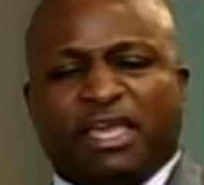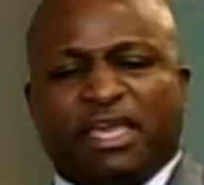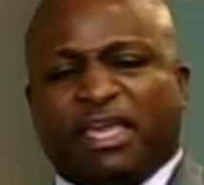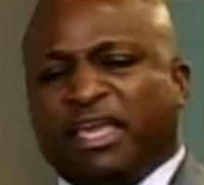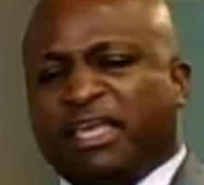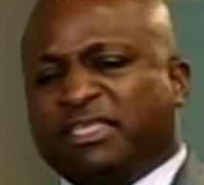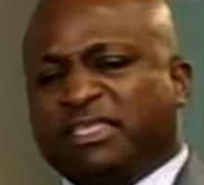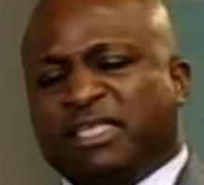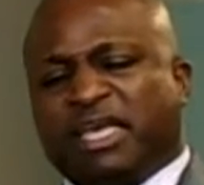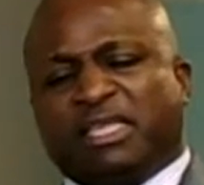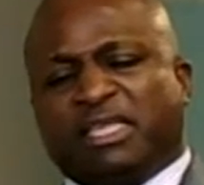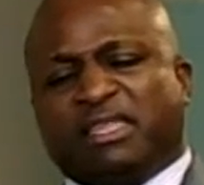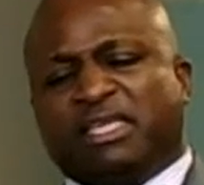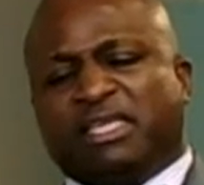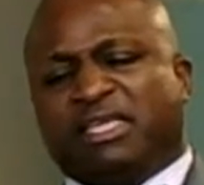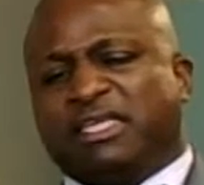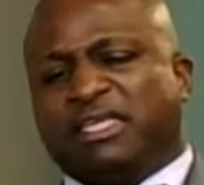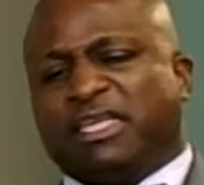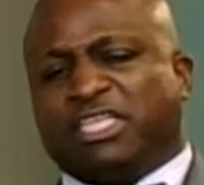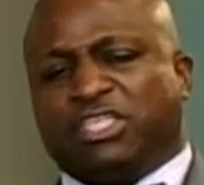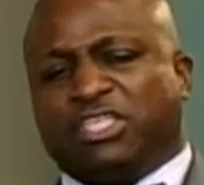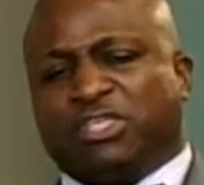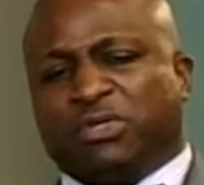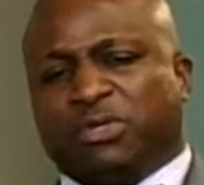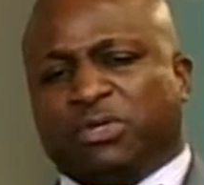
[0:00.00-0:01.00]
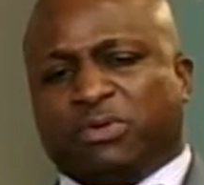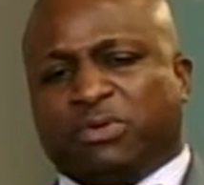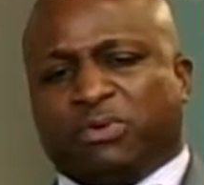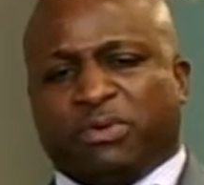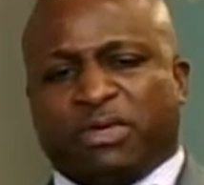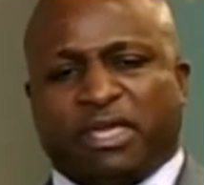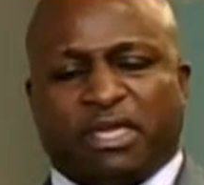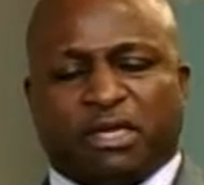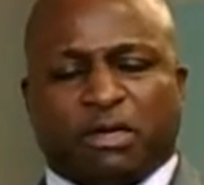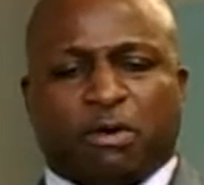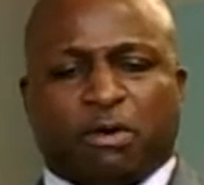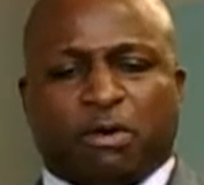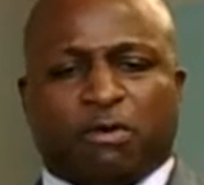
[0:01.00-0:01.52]
it's nothing that you
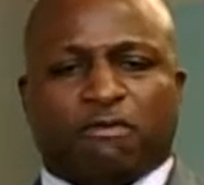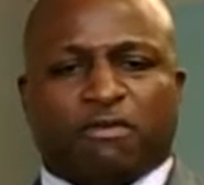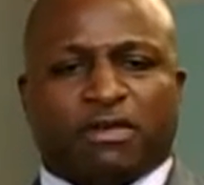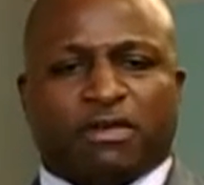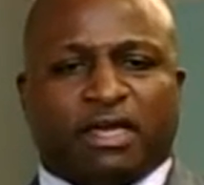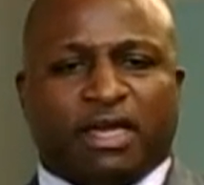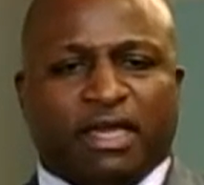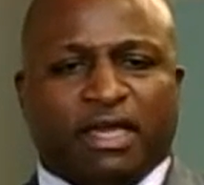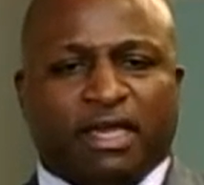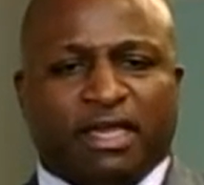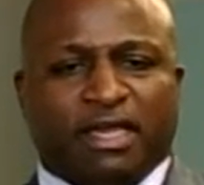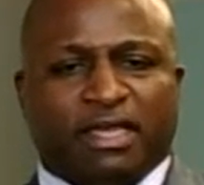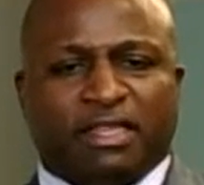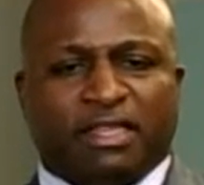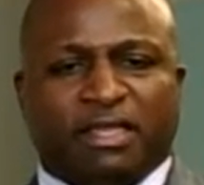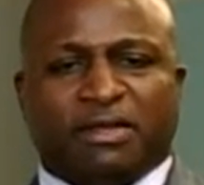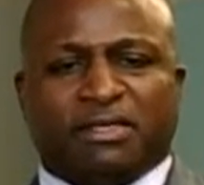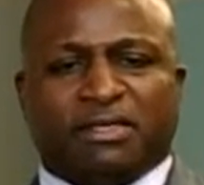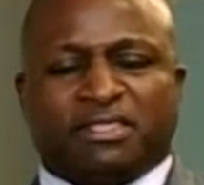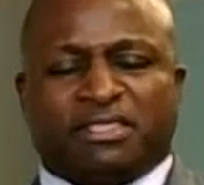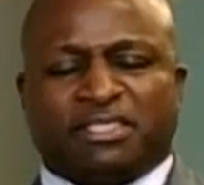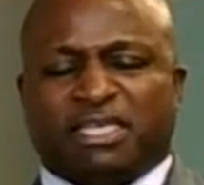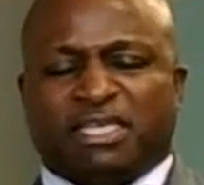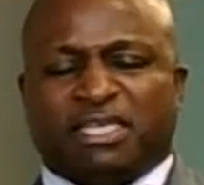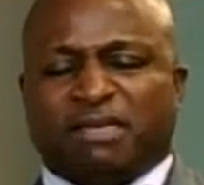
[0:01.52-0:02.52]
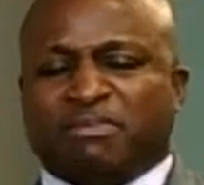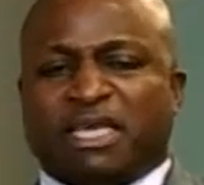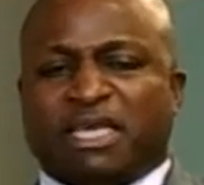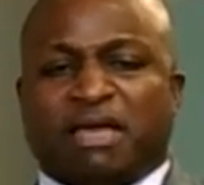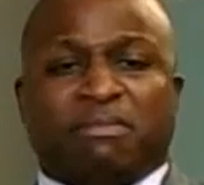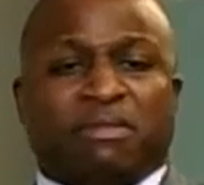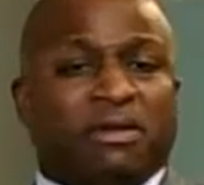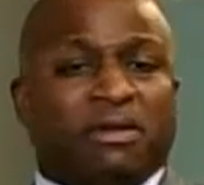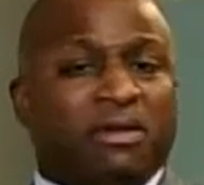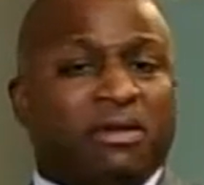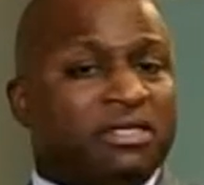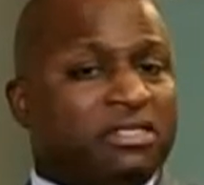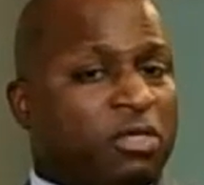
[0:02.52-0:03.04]
create overnight. Sometimes
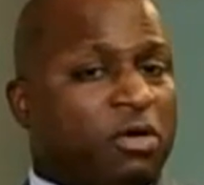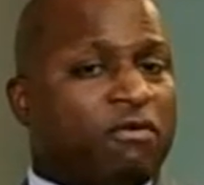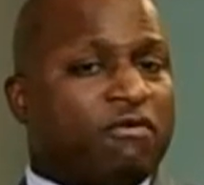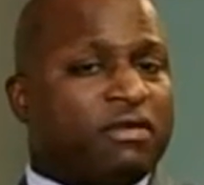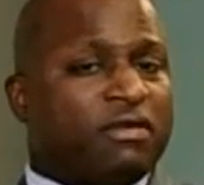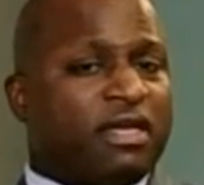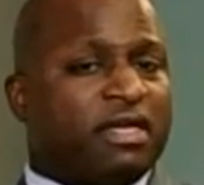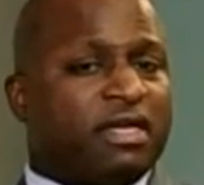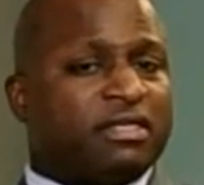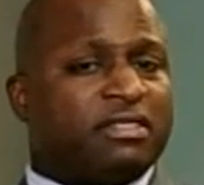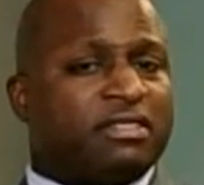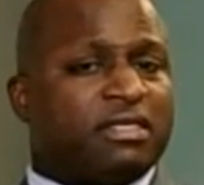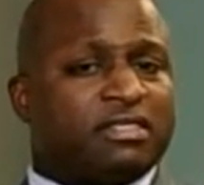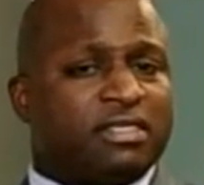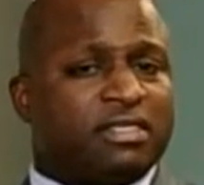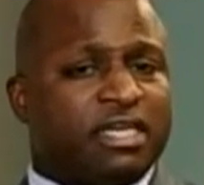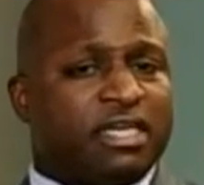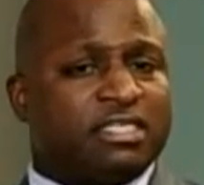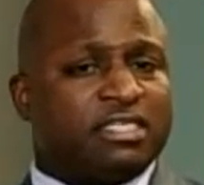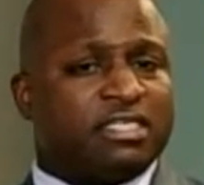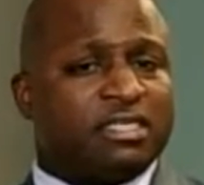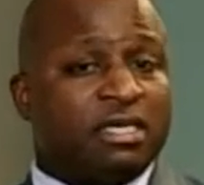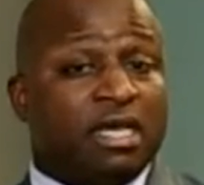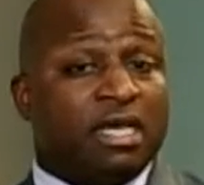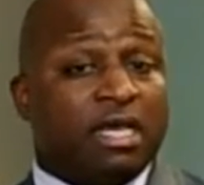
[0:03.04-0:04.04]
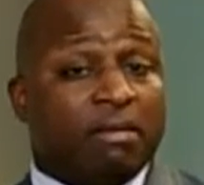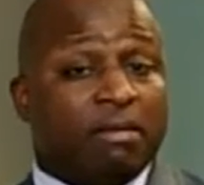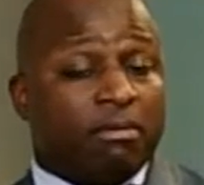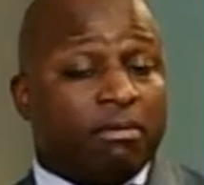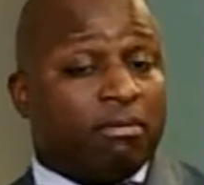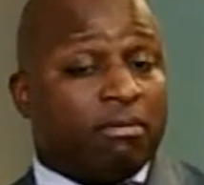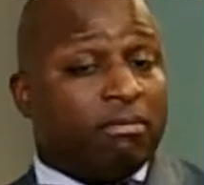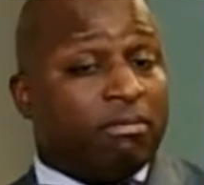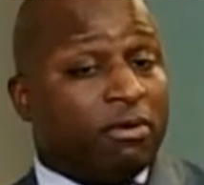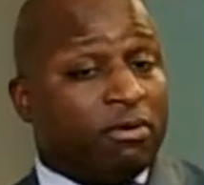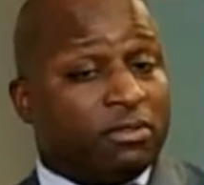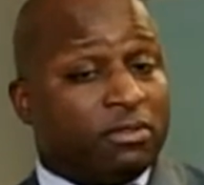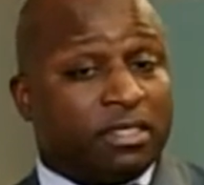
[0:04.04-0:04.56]
there is overnight success, but
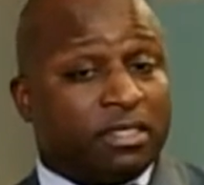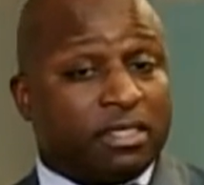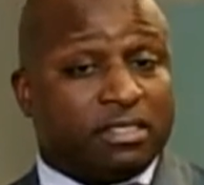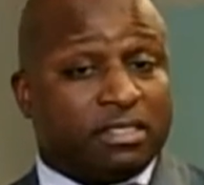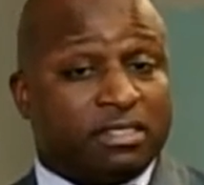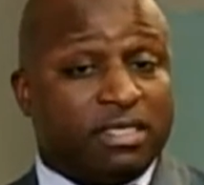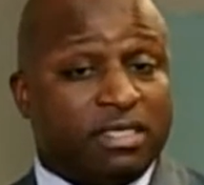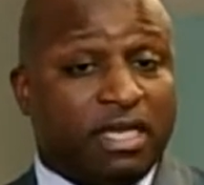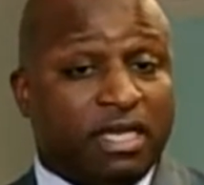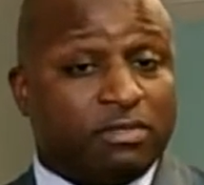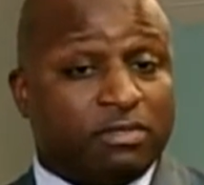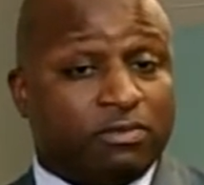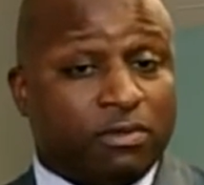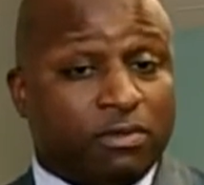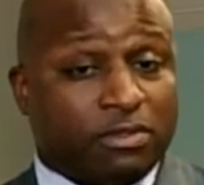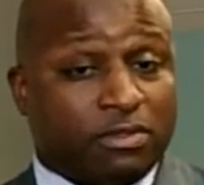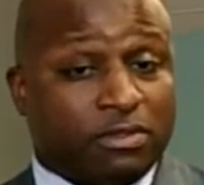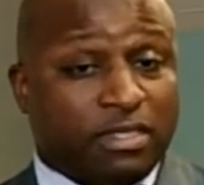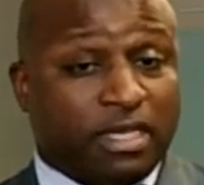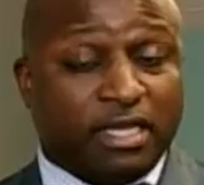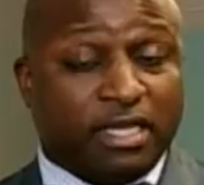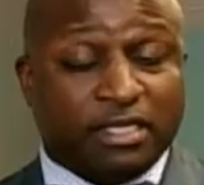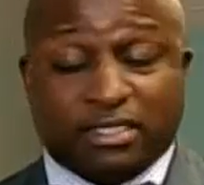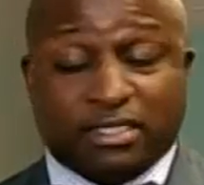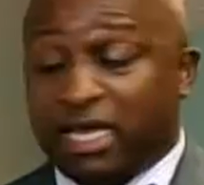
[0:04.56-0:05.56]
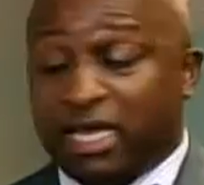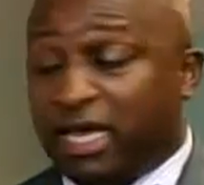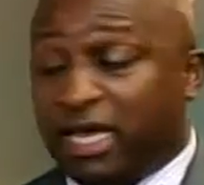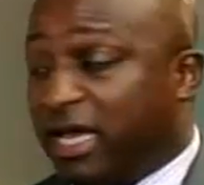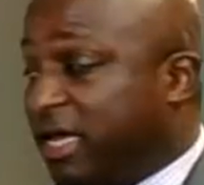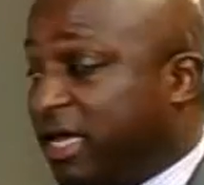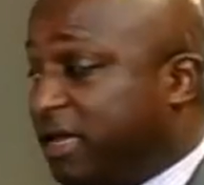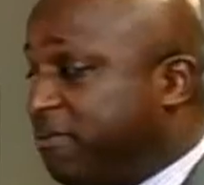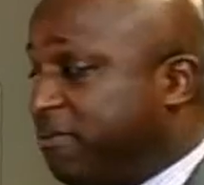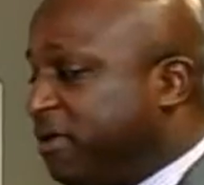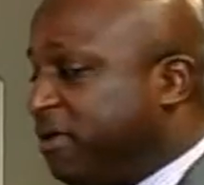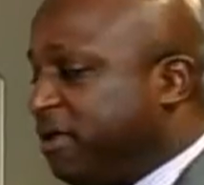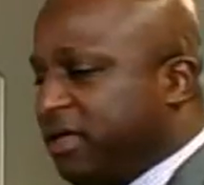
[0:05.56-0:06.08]
most success will take
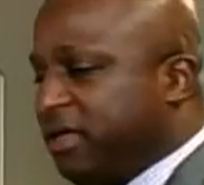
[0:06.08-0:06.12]
time.